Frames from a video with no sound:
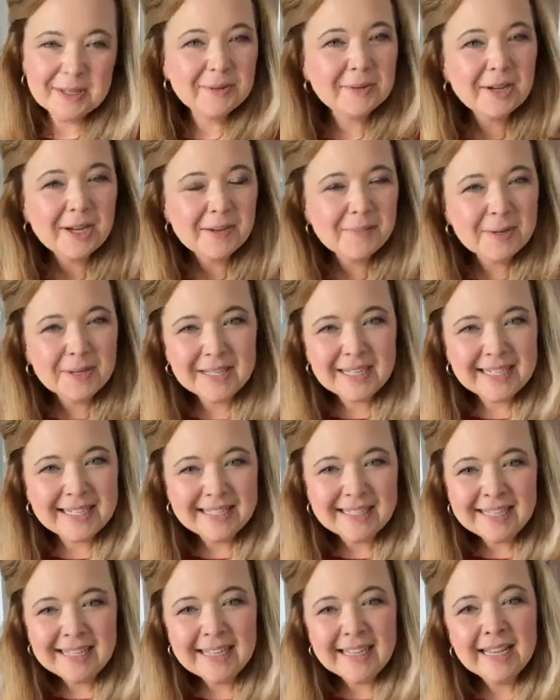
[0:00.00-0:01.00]
So come on
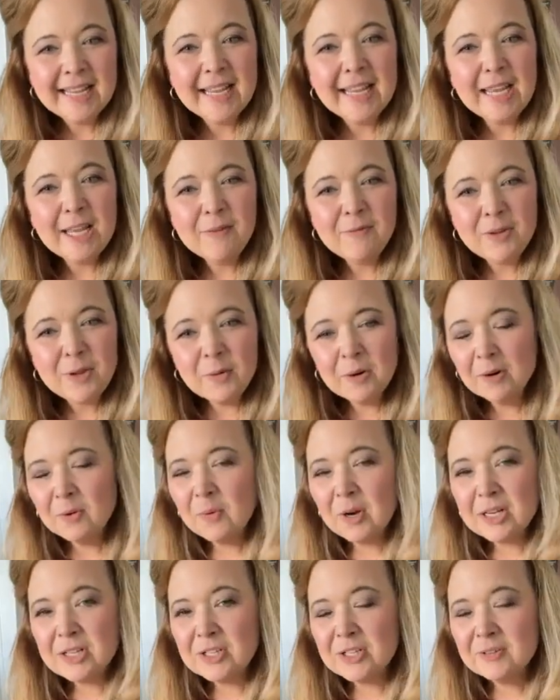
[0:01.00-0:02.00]
in. If you
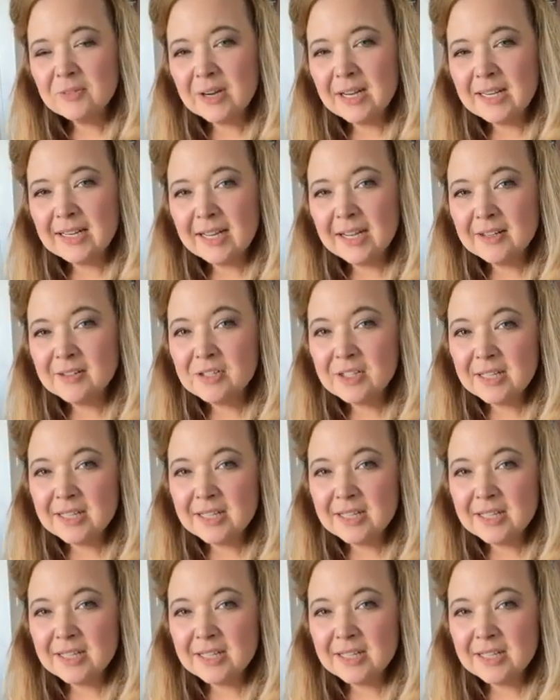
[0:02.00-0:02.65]
are watching right now,